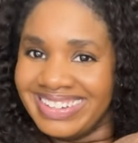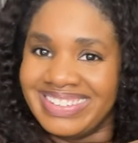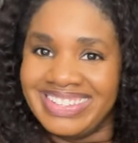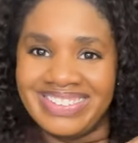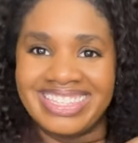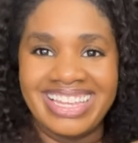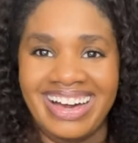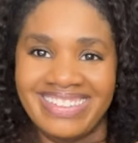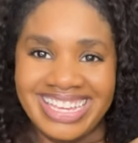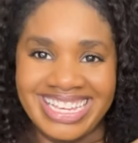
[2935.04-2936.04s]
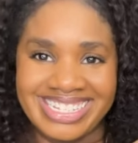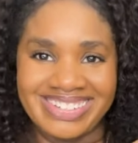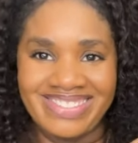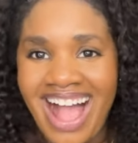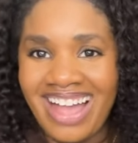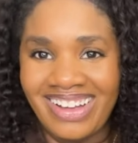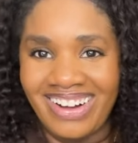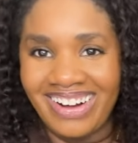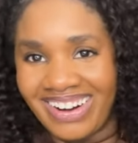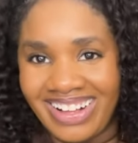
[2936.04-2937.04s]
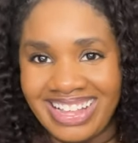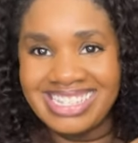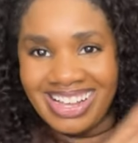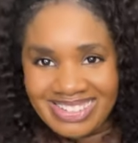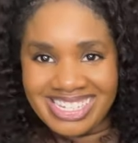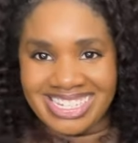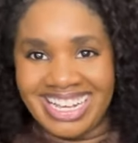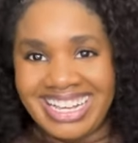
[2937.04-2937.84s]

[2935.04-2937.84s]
You love these trial hauls, don't you?